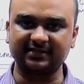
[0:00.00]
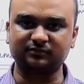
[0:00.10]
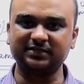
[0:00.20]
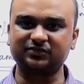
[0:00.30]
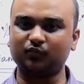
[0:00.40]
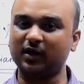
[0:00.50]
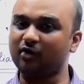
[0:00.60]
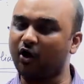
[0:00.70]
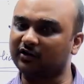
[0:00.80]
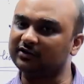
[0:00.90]
It means one
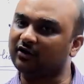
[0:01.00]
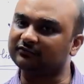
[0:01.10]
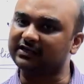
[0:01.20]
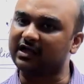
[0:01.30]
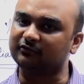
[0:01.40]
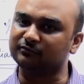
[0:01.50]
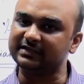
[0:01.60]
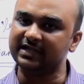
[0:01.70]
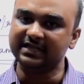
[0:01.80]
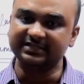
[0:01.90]
organ of the government